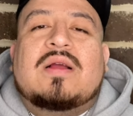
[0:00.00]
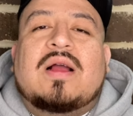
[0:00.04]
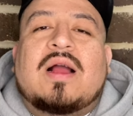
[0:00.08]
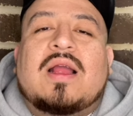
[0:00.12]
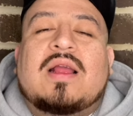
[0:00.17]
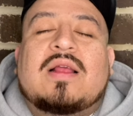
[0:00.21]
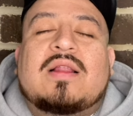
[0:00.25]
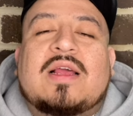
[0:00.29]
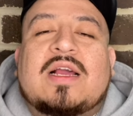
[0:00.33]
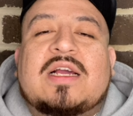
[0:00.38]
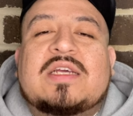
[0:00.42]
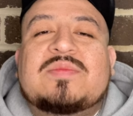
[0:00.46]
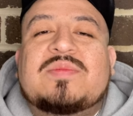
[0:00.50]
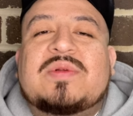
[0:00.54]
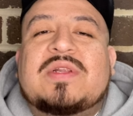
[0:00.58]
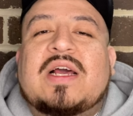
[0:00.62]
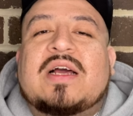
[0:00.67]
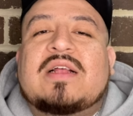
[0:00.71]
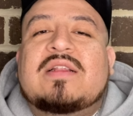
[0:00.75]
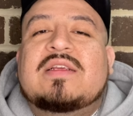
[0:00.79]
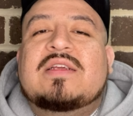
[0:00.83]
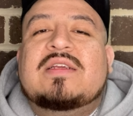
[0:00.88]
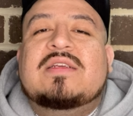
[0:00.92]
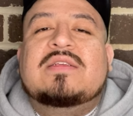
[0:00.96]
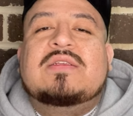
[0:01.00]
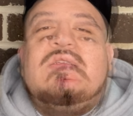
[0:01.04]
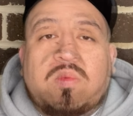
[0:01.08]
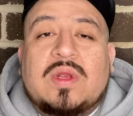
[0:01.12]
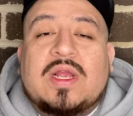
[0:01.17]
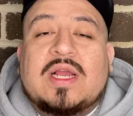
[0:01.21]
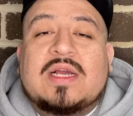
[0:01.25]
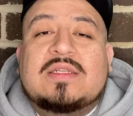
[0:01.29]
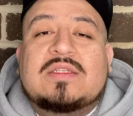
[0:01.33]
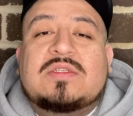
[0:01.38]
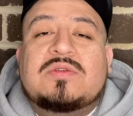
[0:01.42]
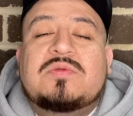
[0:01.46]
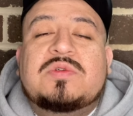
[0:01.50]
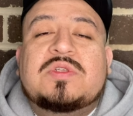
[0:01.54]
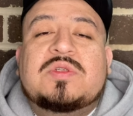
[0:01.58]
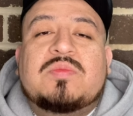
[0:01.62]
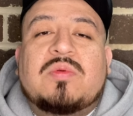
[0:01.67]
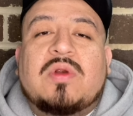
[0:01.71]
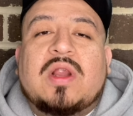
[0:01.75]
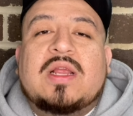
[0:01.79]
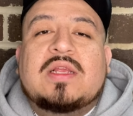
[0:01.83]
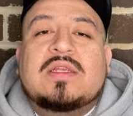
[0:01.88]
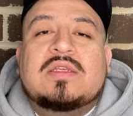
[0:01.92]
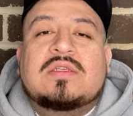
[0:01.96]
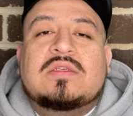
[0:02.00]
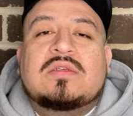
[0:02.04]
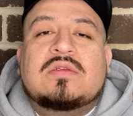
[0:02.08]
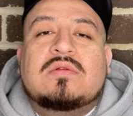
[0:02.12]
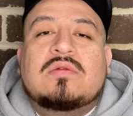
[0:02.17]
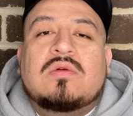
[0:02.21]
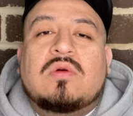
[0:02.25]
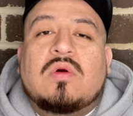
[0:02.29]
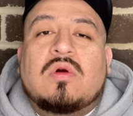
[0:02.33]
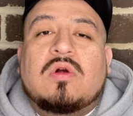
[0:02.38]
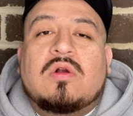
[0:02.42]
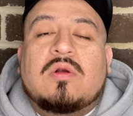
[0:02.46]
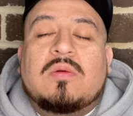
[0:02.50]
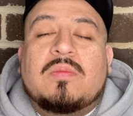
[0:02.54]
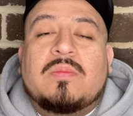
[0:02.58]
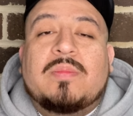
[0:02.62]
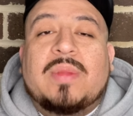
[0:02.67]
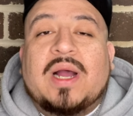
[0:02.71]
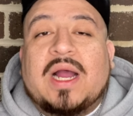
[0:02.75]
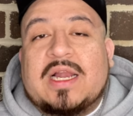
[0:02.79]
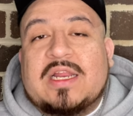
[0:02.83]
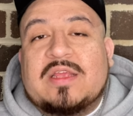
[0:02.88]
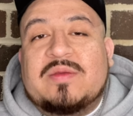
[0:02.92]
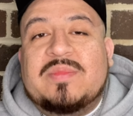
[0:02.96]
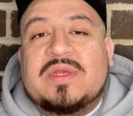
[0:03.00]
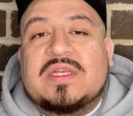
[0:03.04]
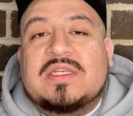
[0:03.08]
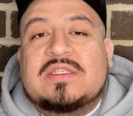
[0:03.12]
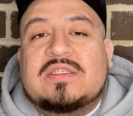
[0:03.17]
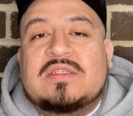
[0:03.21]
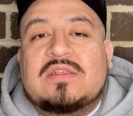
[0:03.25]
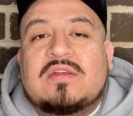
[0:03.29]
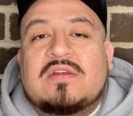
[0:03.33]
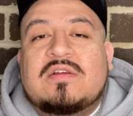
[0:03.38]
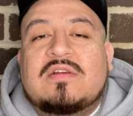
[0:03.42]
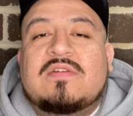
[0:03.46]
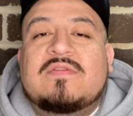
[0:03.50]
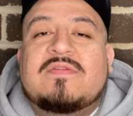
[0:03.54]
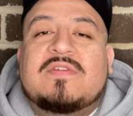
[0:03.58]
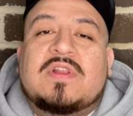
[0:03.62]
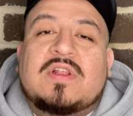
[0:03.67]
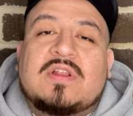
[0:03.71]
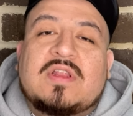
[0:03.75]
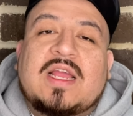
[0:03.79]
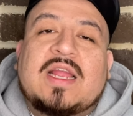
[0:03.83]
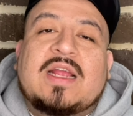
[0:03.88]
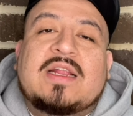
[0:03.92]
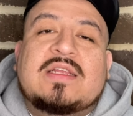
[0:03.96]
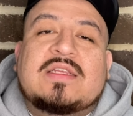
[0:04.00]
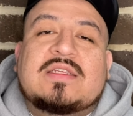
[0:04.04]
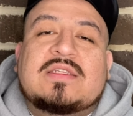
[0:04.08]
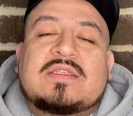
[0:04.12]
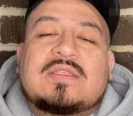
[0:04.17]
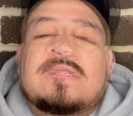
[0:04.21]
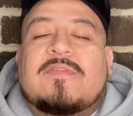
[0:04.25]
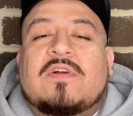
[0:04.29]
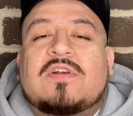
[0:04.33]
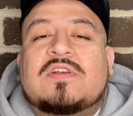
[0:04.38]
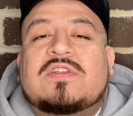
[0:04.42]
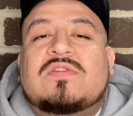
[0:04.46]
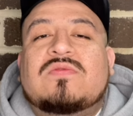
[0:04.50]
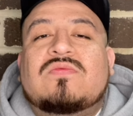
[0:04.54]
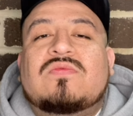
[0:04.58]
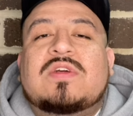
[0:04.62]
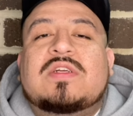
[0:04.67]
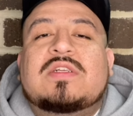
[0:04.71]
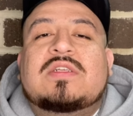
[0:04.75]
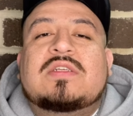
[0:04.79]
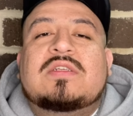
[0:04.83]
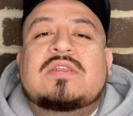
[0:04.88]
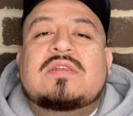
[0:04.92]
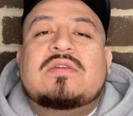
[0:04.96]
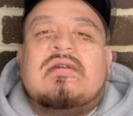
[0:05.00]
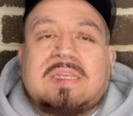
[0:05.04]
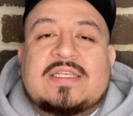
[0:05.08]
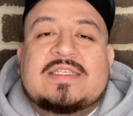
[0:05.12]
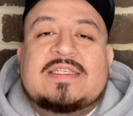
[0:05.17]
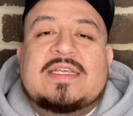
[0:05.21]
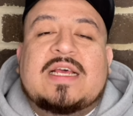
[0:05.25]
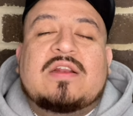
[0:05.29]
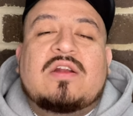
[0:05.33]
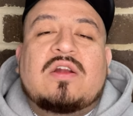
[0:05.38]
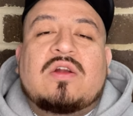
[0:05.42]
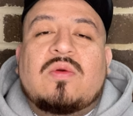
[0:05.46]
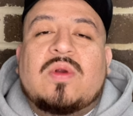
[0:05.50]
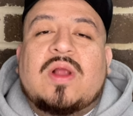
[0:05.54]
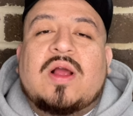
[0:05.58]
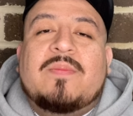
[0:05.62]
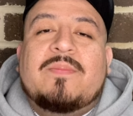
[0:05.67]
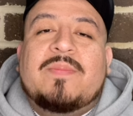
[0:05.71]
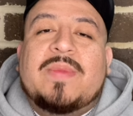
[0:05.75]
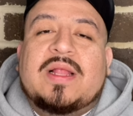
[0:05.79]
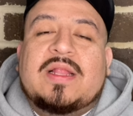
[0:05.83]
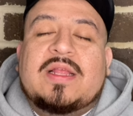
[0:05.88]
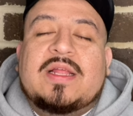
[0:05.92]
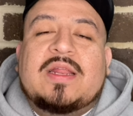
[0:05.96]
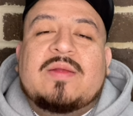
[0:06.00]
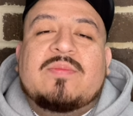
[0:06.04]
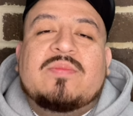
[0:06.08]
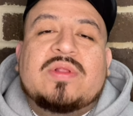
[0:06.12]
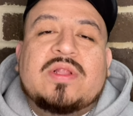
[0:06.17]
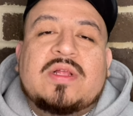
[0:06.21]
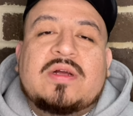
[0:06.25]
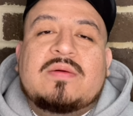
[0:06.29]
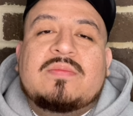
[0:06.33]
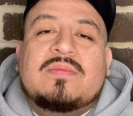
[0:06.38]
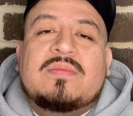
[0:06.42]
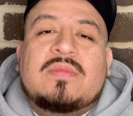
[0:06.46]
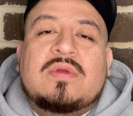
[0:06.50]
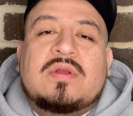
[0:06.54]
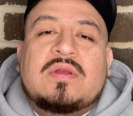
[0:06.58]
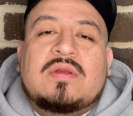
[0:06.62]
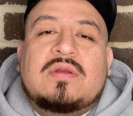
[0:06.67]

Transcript: All right, last but not least, we got 2 sprays or body mist for the ladies. First of which is centered around melon and plum.